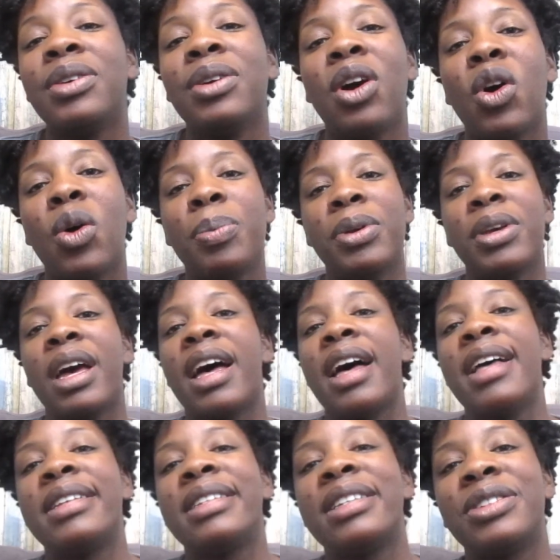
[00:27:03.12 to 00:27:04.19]
do hope you
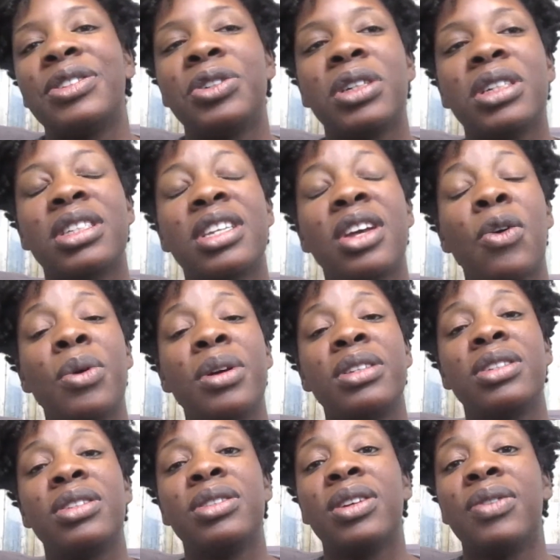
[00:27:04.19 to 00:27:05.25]
guys enjoyed going
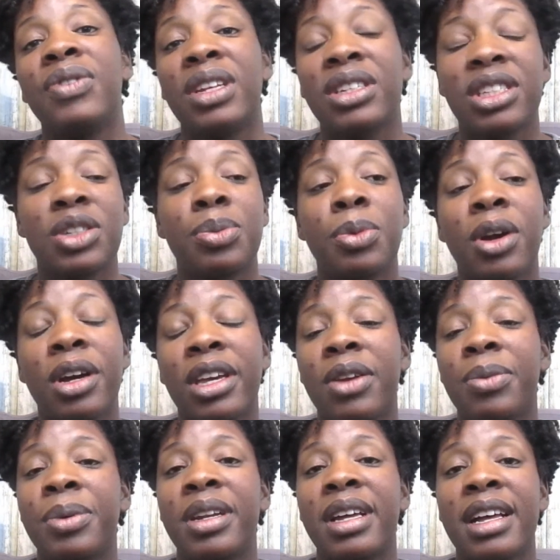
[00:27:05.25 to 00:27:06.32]
to the vintage
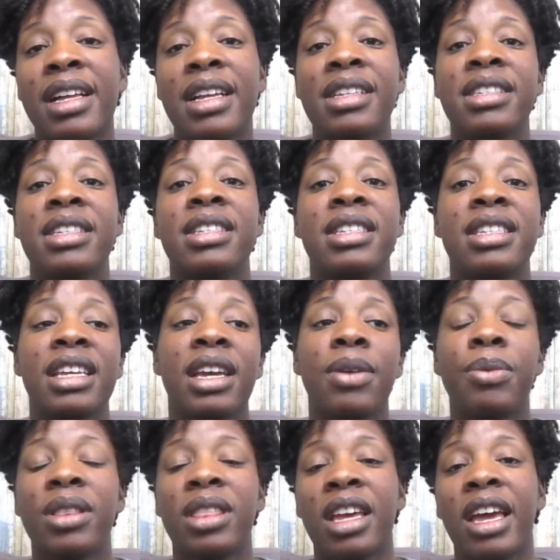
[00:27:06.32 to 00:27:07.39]
market with us and
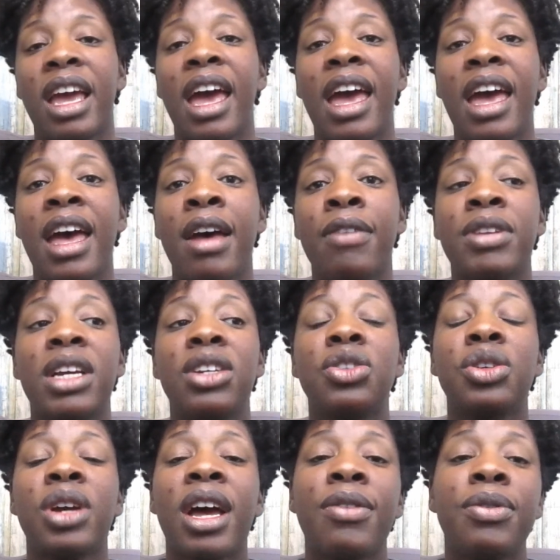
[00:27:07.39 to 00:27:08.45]
seeing what they have. They
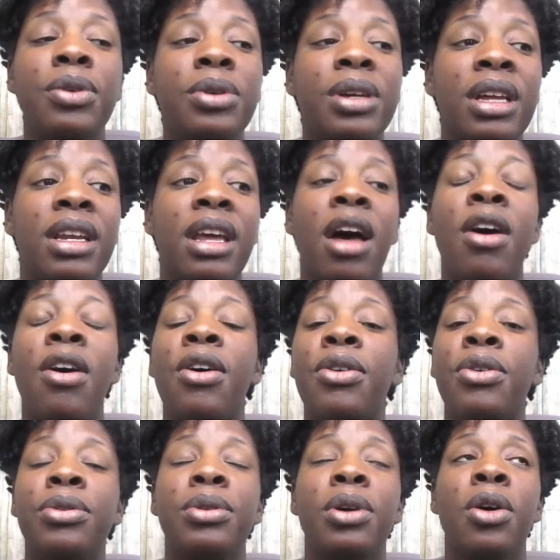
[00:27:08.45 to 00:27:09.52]
travel in
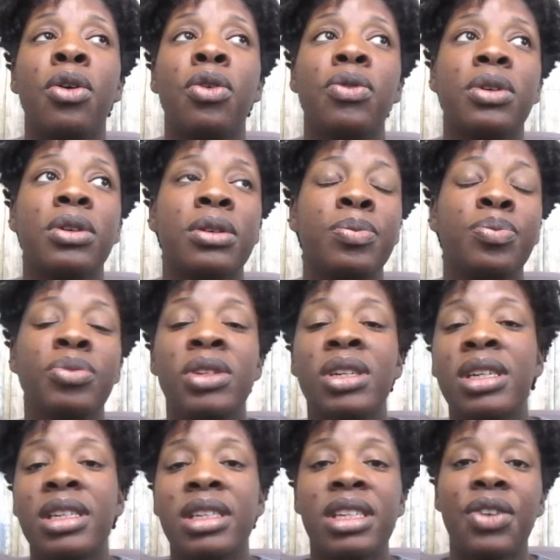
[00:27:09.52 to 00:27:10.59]
all over
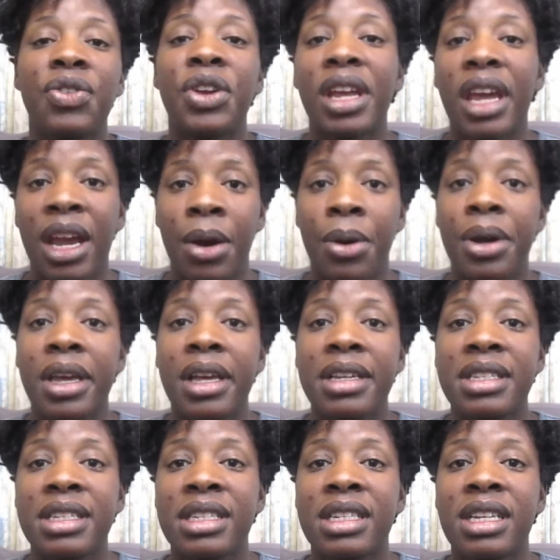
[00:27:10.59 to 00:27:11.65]
different
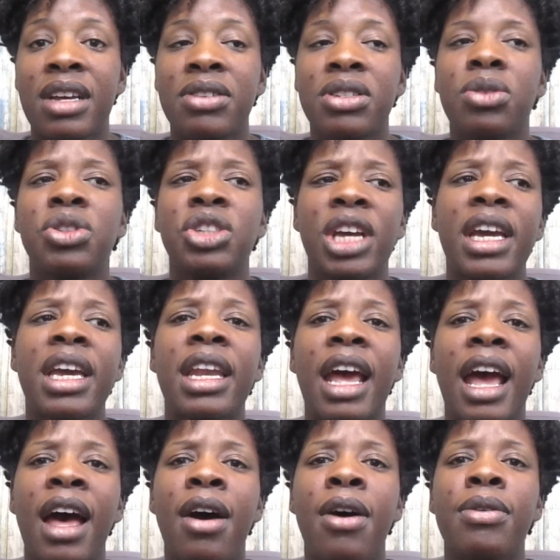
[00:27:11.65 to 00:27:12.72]
areas and stuff, so check it
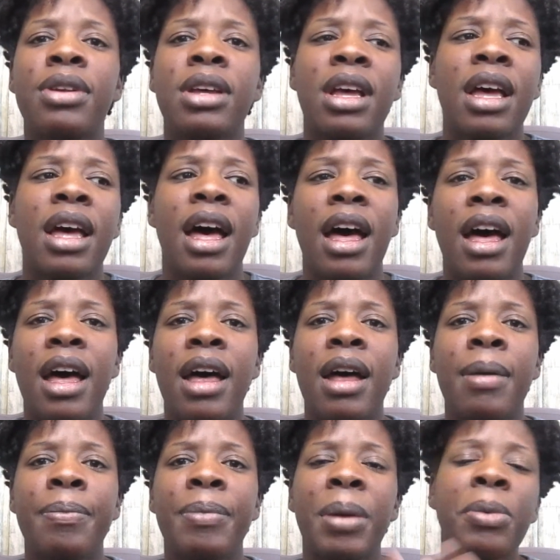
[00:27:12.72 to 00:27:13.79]
out.
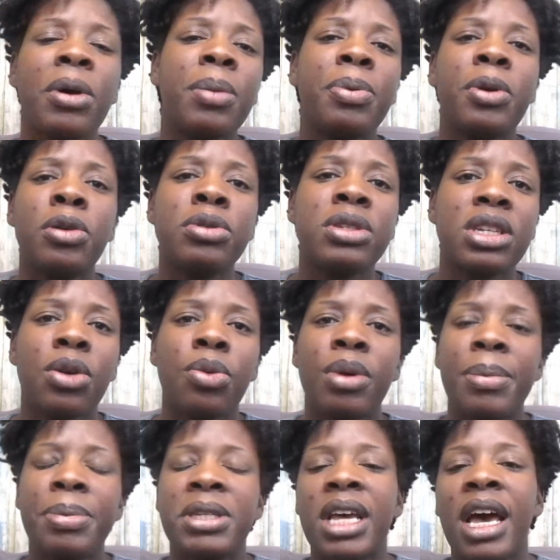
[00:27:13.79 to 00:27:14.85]
um, I'm gonna post their
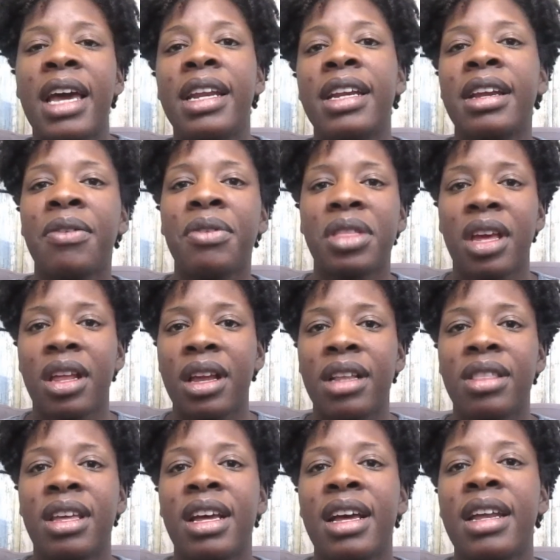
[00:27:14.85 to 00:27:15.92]
website and everything
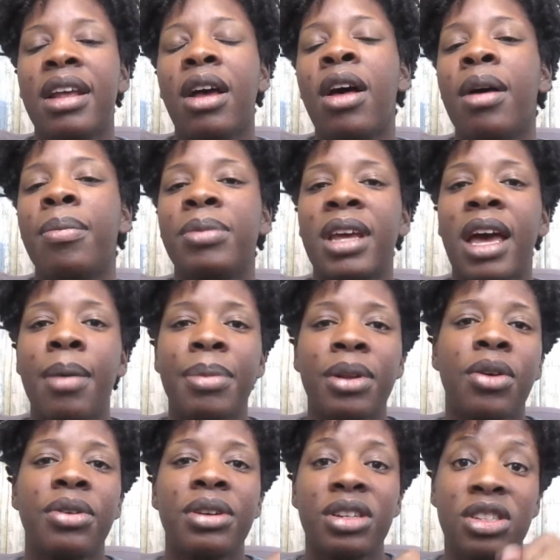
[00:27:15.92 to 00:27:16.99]
like that um, down
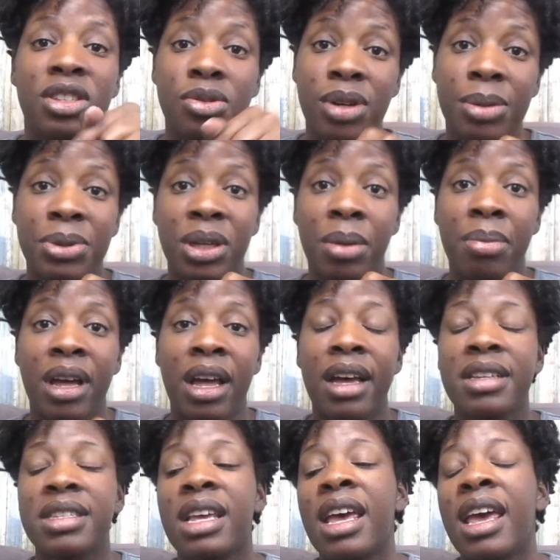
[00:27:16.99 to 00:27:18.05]
below in the description
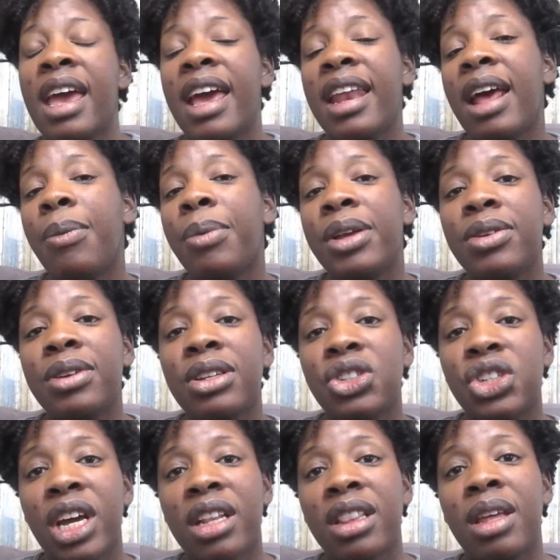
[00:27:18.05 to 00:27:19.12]
box, and that way you can
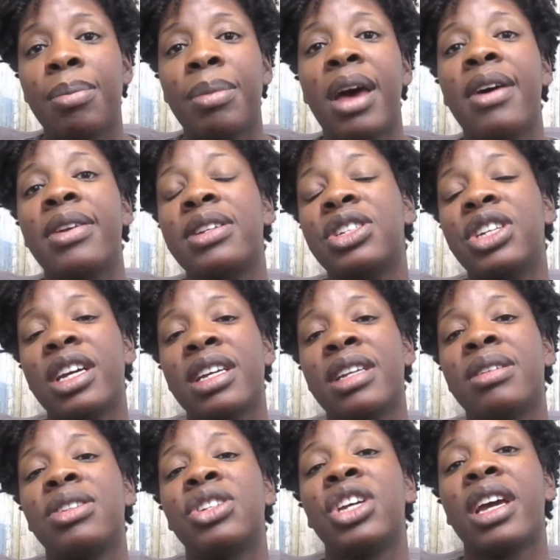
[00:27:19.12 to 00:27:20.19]
check them out and check
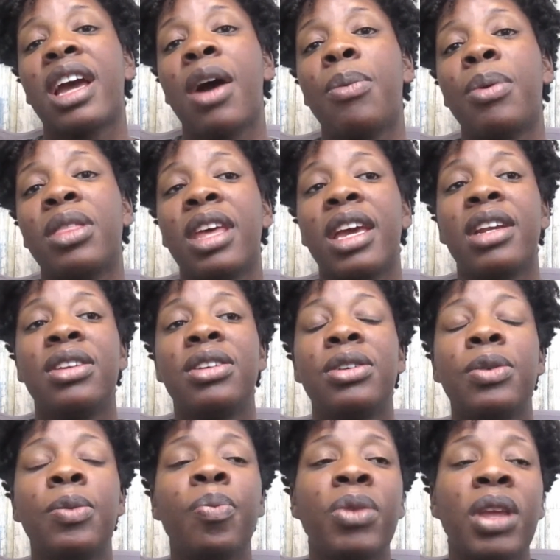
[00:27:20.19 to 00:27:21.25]
and check out what they
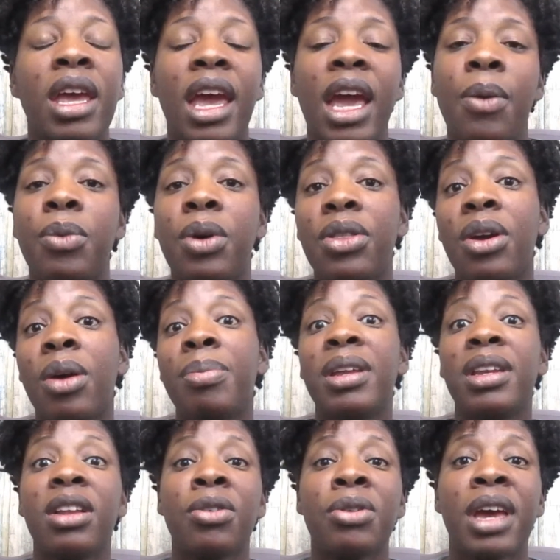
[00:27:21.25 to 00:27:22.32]
do and where they'll
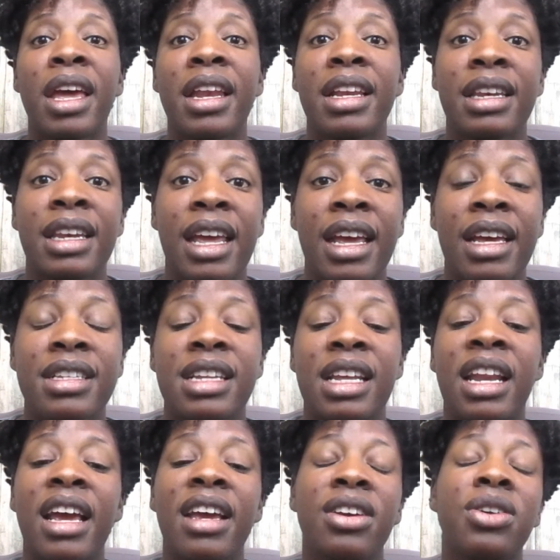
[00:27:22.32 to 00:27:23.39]
be located next.
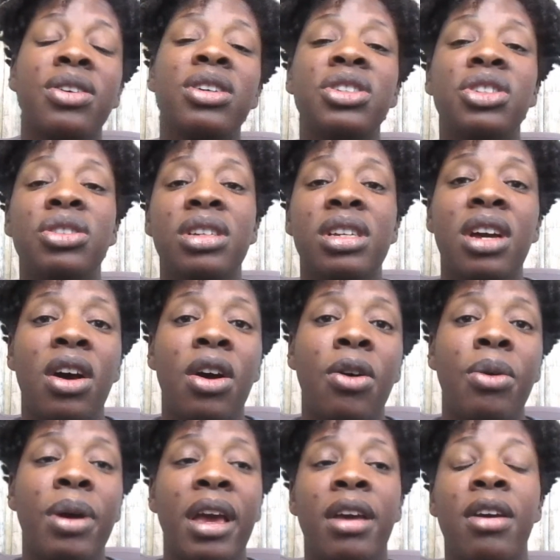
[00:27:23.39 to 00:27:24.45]
And I encourage you to
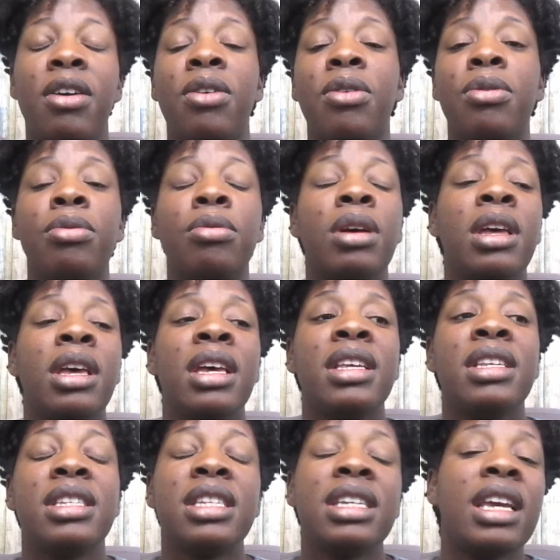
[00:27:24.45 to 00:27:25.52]
go and go
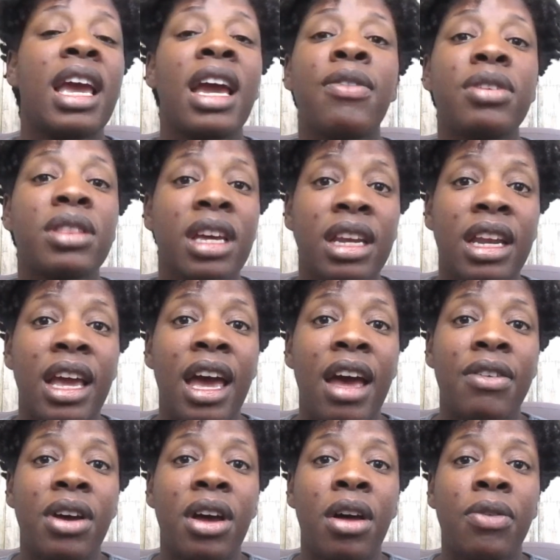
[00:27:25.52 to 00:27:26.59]
see everything they
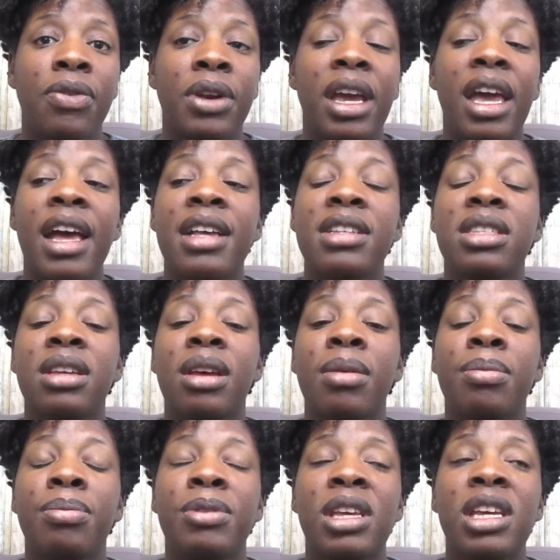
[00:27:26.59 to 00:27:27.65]
have to offer. They have
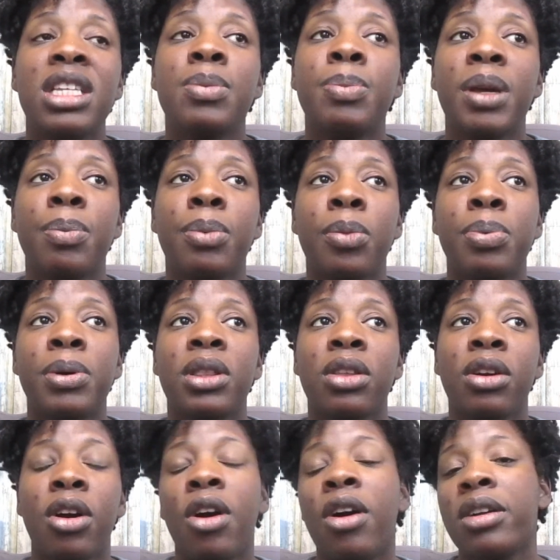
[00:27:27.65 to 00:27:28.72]
some, these people put
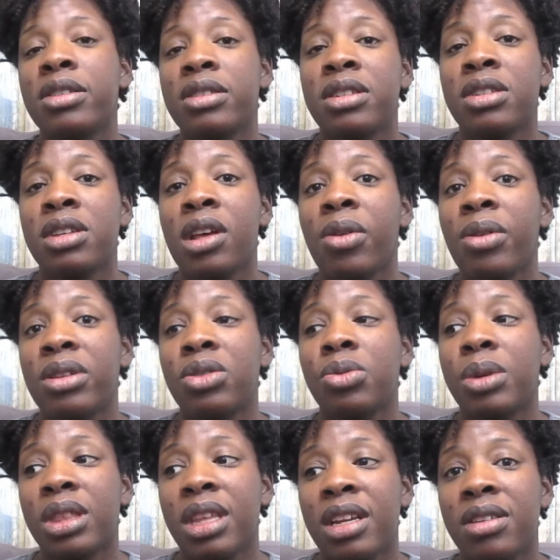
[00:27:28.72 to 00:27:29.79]
their heart and soul into
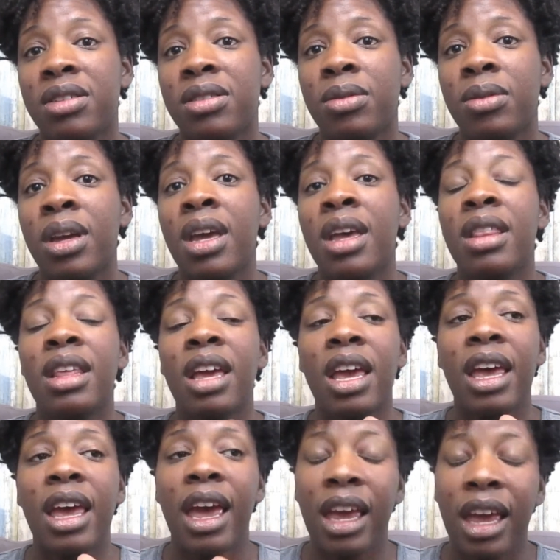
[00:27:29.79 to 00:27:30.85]
what they do.
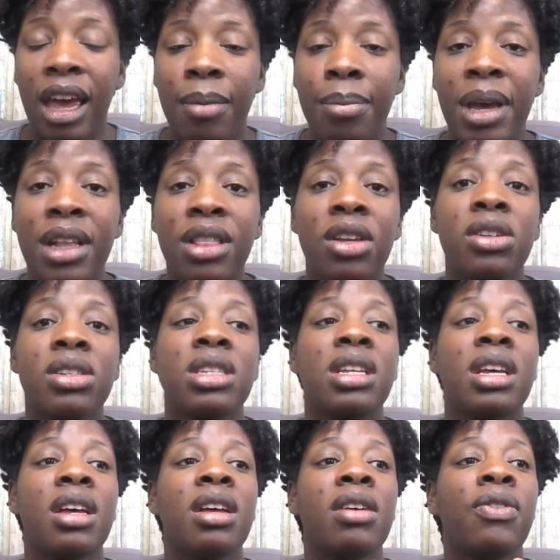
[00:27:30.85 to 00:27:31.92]
They hand make their
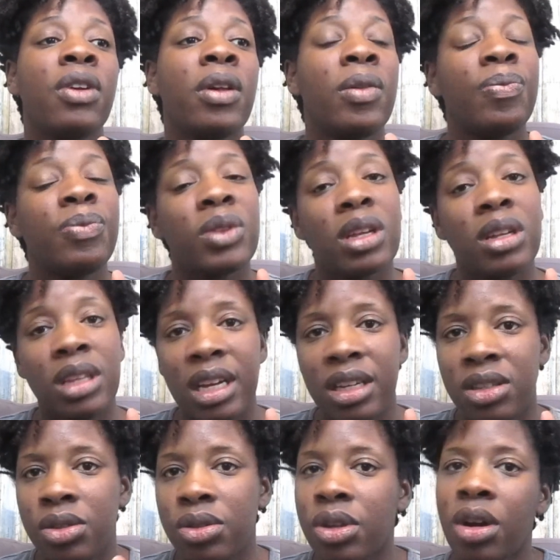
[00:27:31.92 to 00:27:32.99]
stuff, they
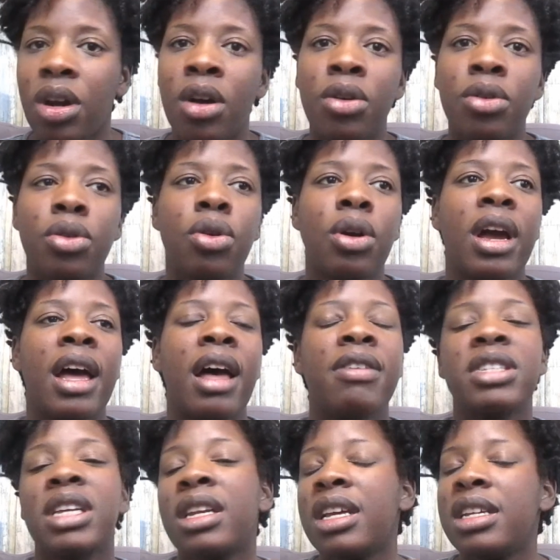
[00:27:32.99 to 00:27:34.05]
do their own
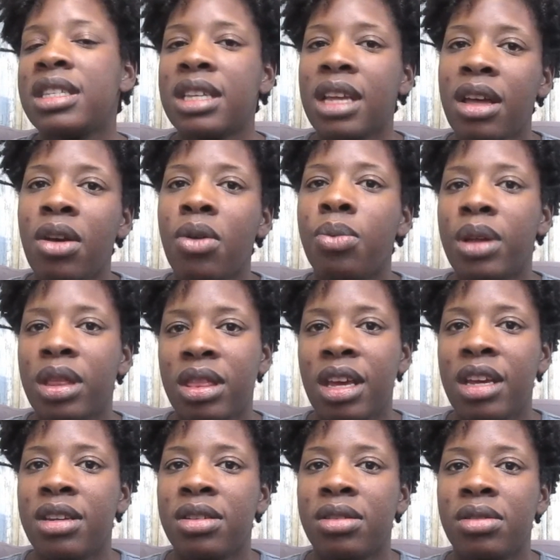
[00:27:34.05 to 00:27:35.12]
crafts, and they sell what
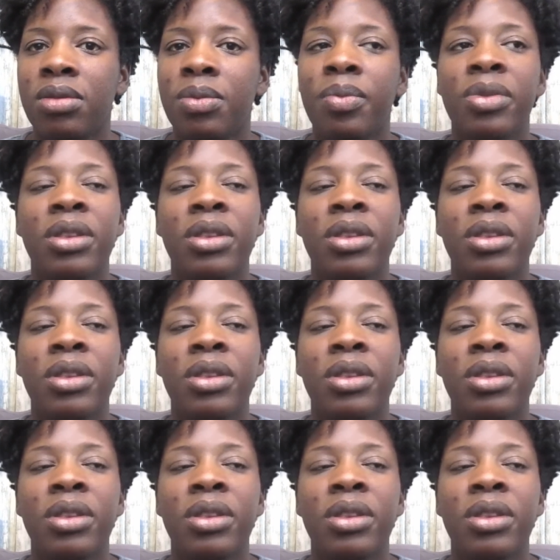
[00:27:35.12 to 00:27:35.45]
they do.